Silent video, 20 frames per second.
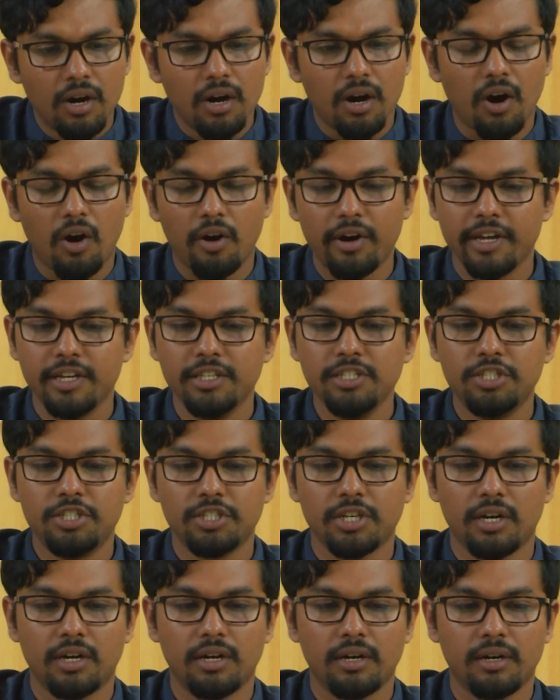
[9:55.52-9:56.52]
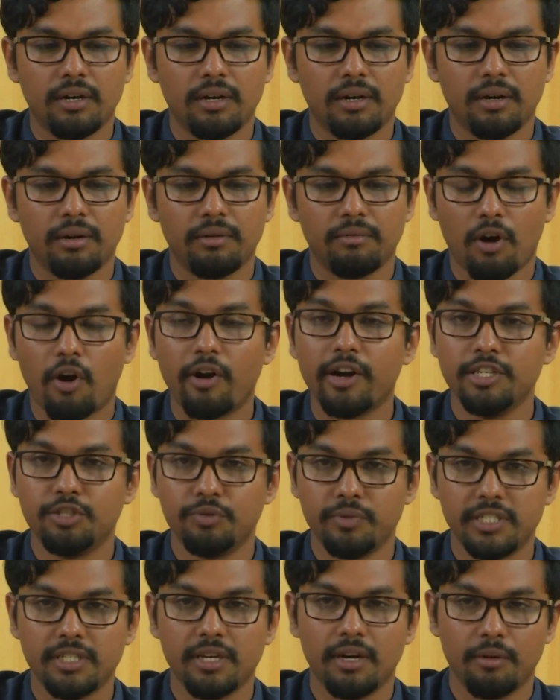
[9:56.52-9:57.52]
orange,
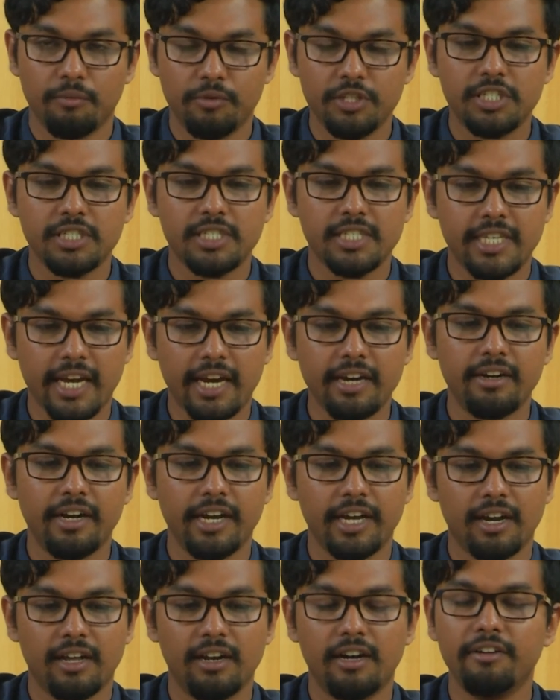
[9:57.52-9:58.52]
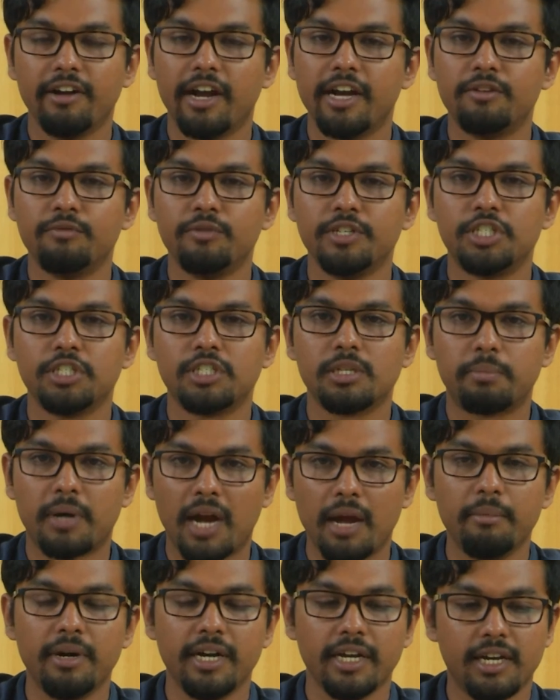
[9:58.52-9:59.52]
which is a secondary color, red which is a
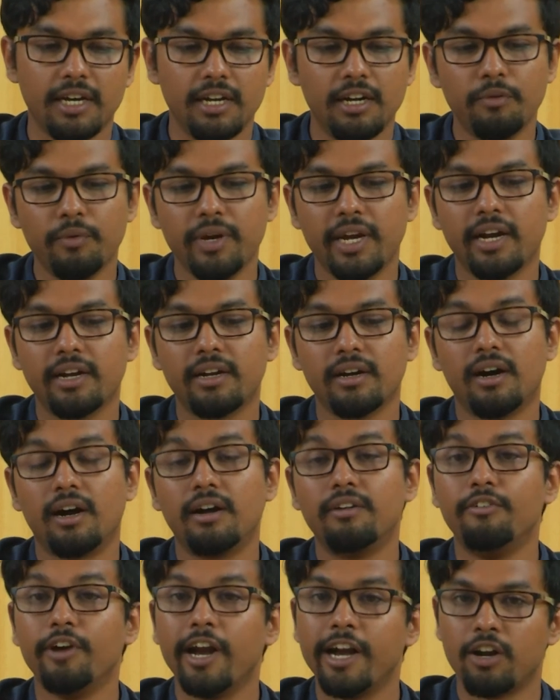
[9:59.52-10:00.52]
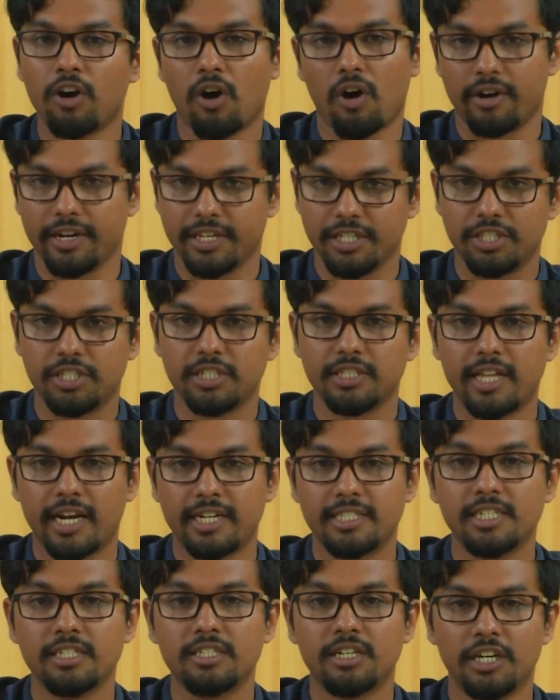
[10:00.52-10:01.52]
primary color, we get a red orange, that
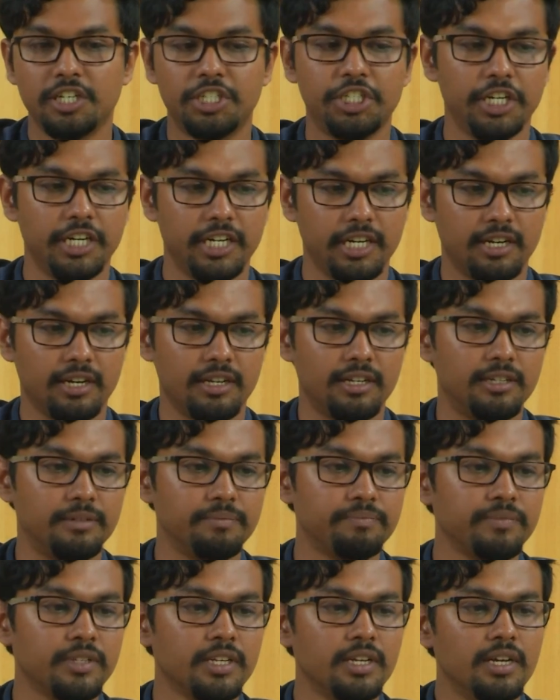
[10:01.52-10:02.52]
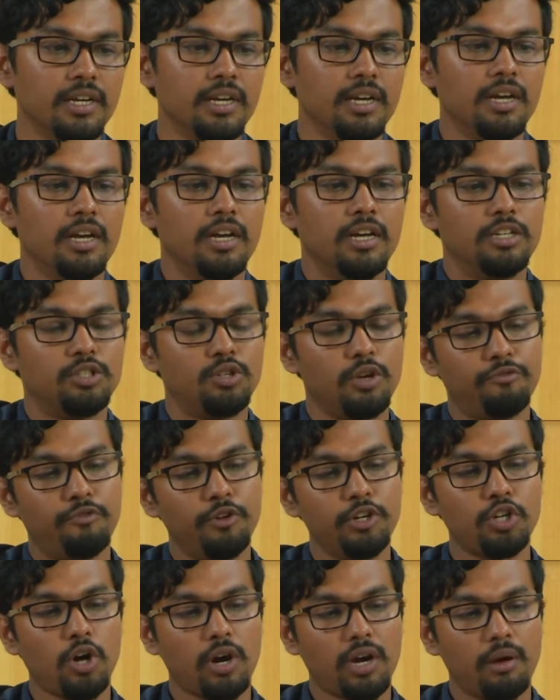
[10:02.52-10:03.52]
is a tertiary color. So if
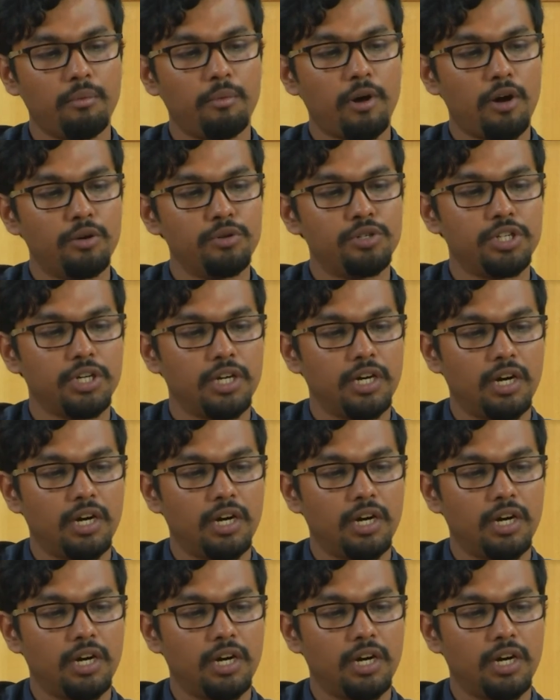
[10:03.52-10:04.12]
we talk about,